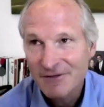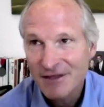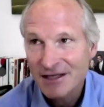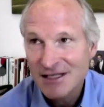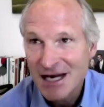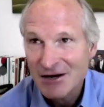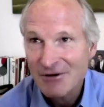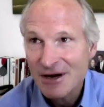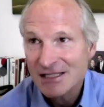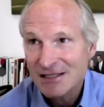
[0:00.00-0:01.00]
the
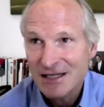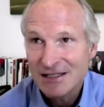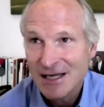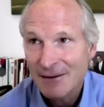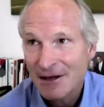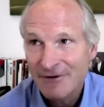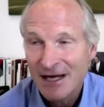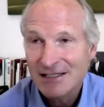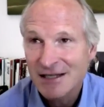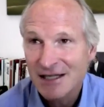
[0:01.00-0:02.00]
generation that's coming of
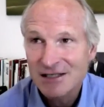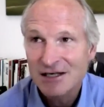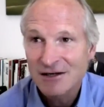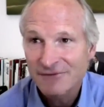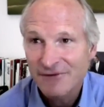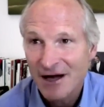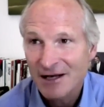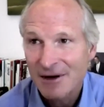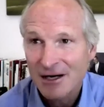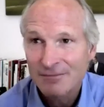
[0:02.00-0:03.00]
age and that's going to define
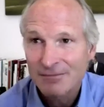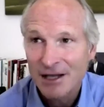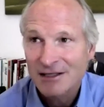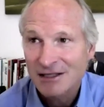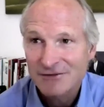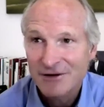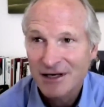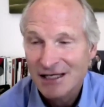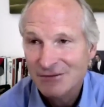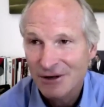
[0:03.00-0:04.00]
American politics for the
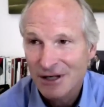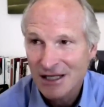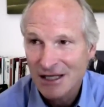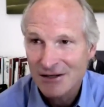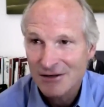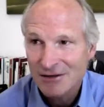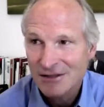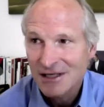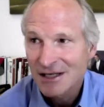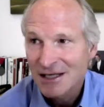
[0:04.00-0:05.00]
next 20
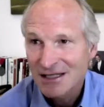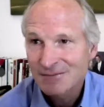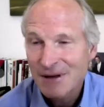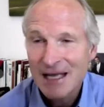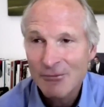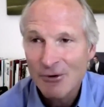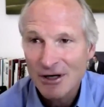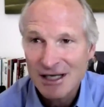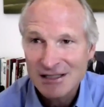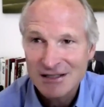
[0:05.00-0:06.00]
years is paying more
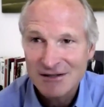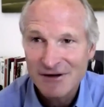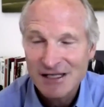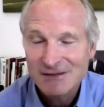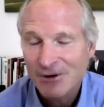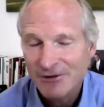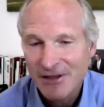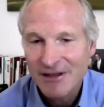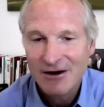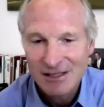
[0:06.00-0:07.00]
attention to Facebook than
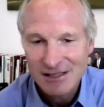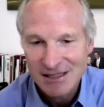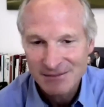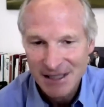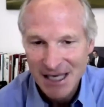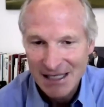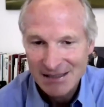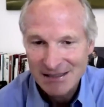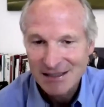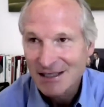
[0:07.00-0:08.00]
they are to
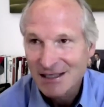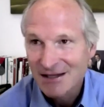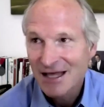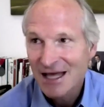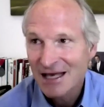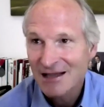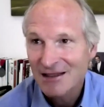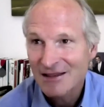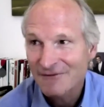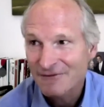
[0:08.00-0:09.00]
CBS, then
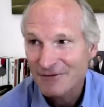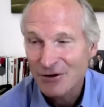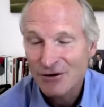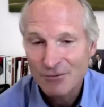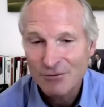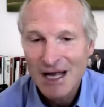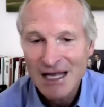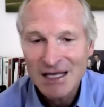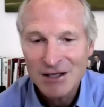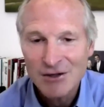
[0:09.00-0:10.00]
the way
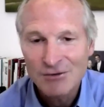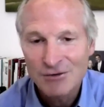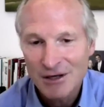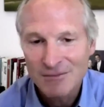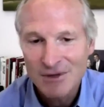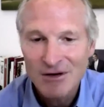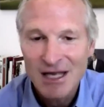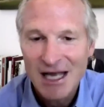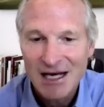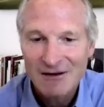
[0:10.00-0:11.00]
you
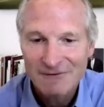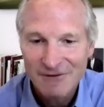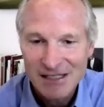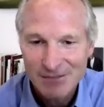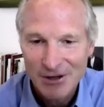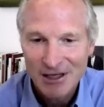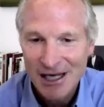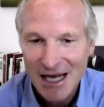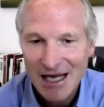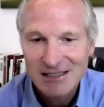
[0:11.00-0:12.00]
communicate on Facebook
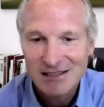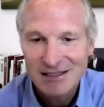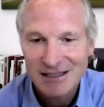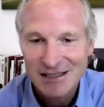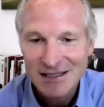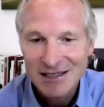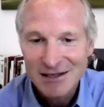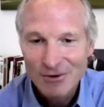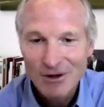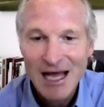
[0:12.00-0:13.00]
actually
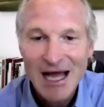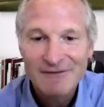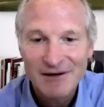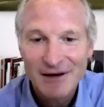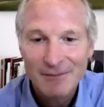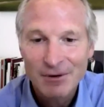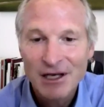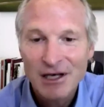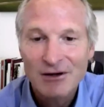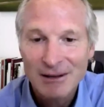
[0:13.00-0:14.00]
will have a
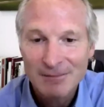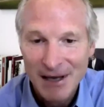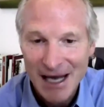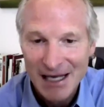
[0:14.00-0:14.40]
political impact.